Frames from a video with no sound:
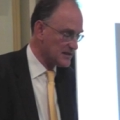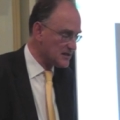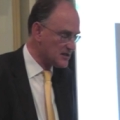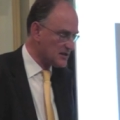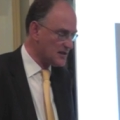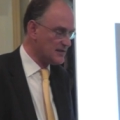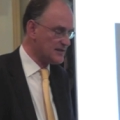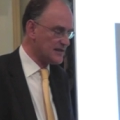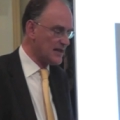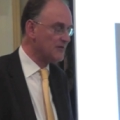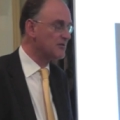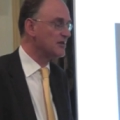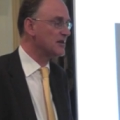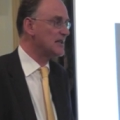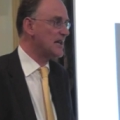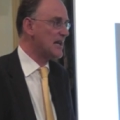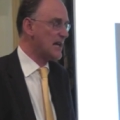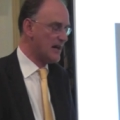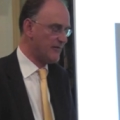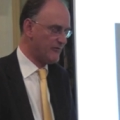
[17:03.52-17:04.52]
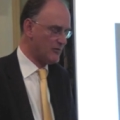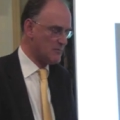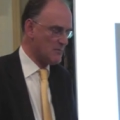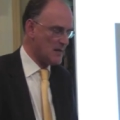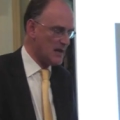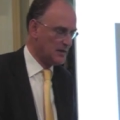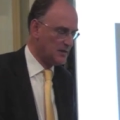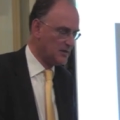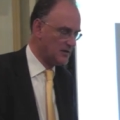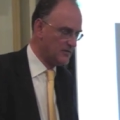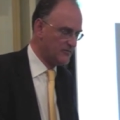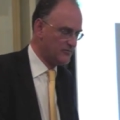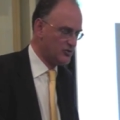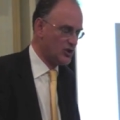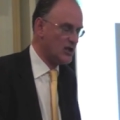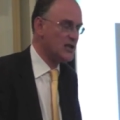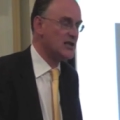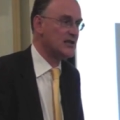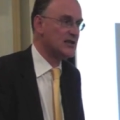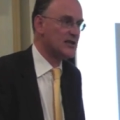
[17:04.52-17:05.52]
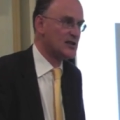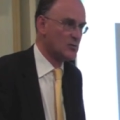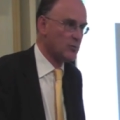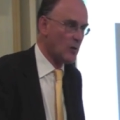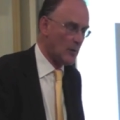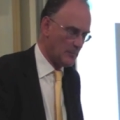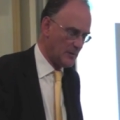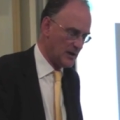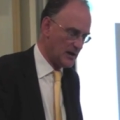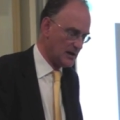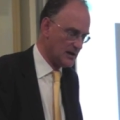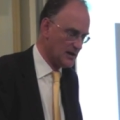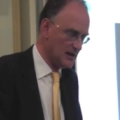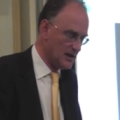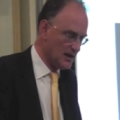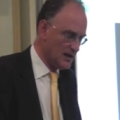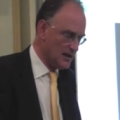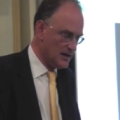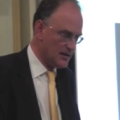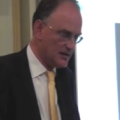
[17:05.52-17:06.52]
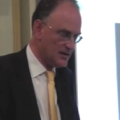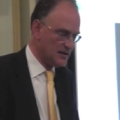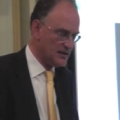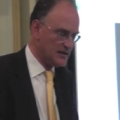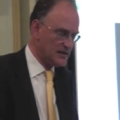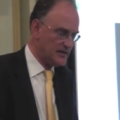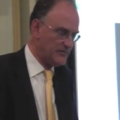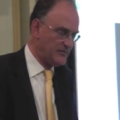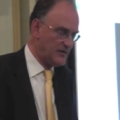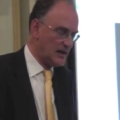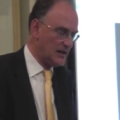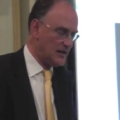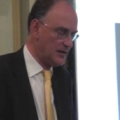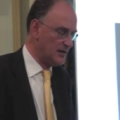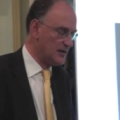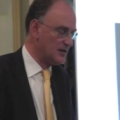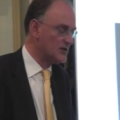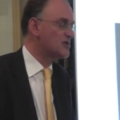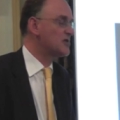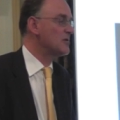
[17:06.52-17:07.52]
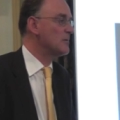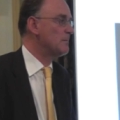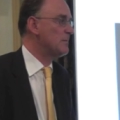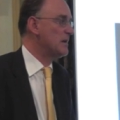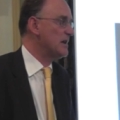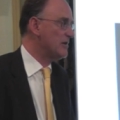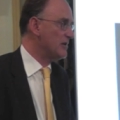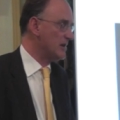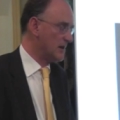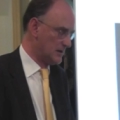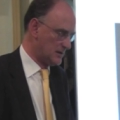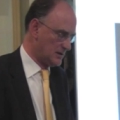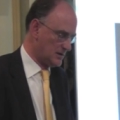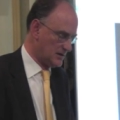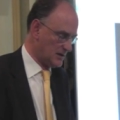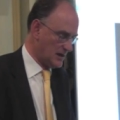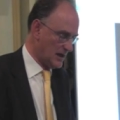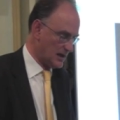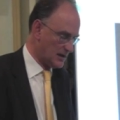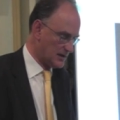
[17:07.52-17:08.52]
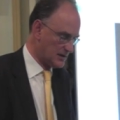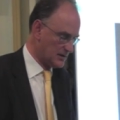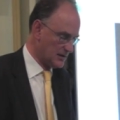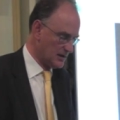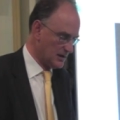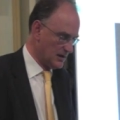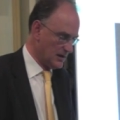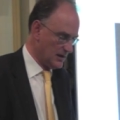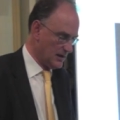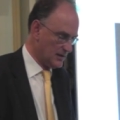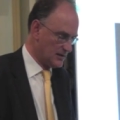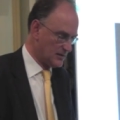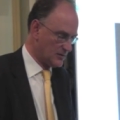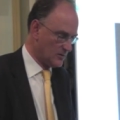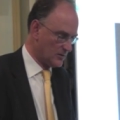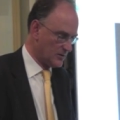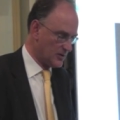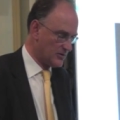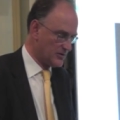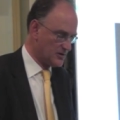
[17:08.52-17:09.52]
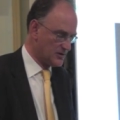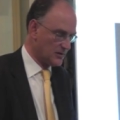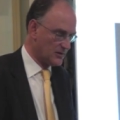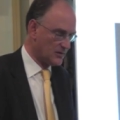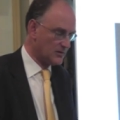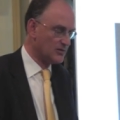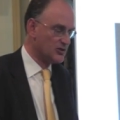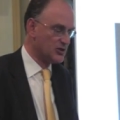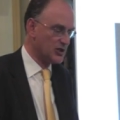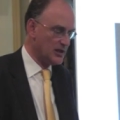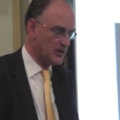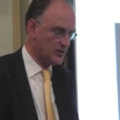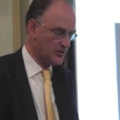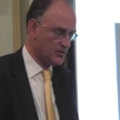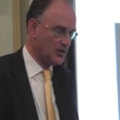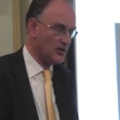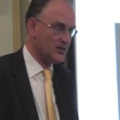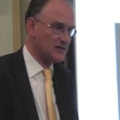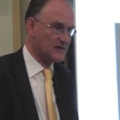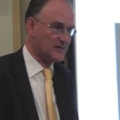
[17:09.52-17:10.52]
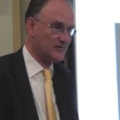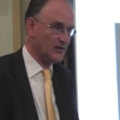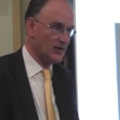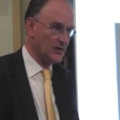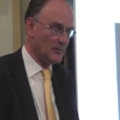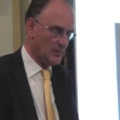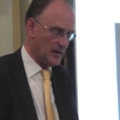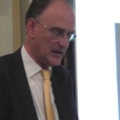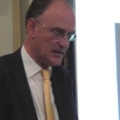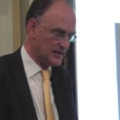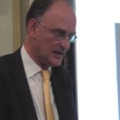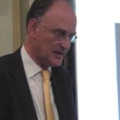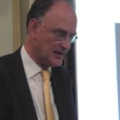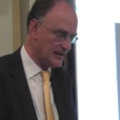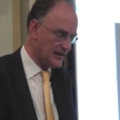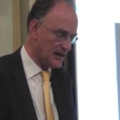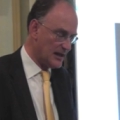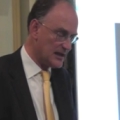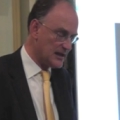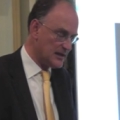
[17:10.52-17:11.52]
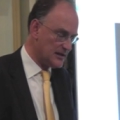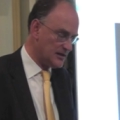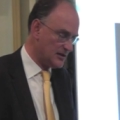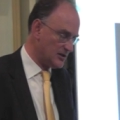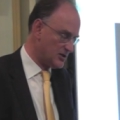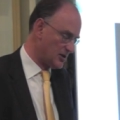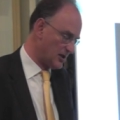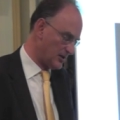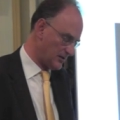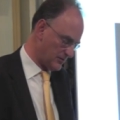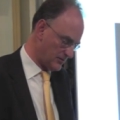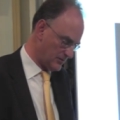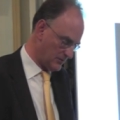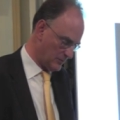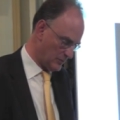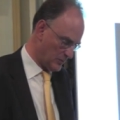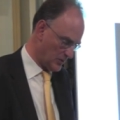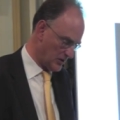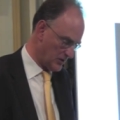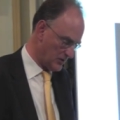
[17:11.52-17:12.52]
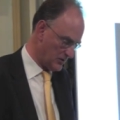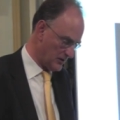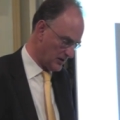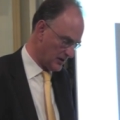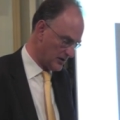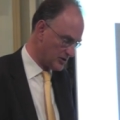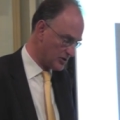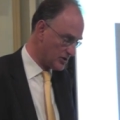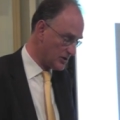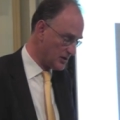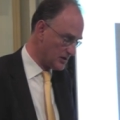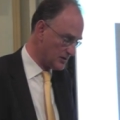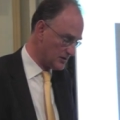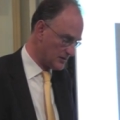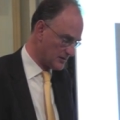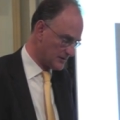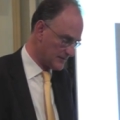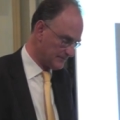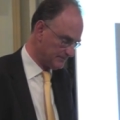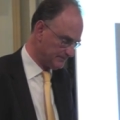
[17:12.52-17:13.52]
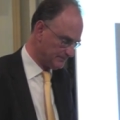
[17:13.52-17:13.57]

It turns out that they have a method of gene swapping that is, if anything, superior to sex. It's called horizontal gene transfer. Basically, they eat each other and borrow their genes.